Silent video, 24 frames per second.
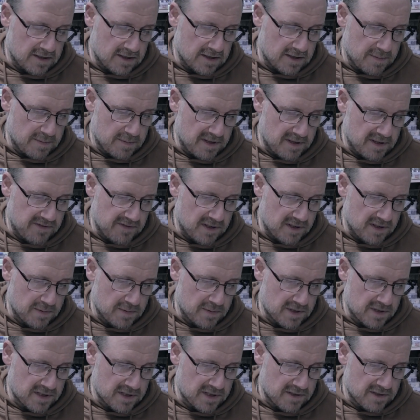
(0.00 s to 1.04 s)
Speeding vehicles
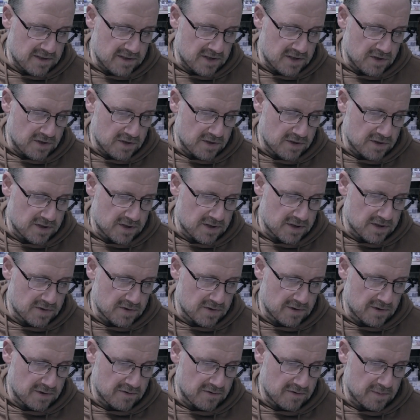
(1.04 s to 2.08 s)
present and two hostiles will
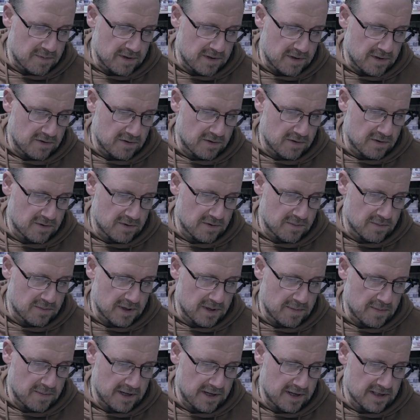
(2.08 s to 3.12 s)
work for Falcon and a
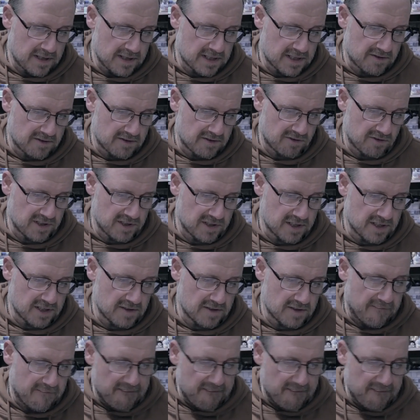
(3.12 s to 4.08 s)
Bloodpack to confront you.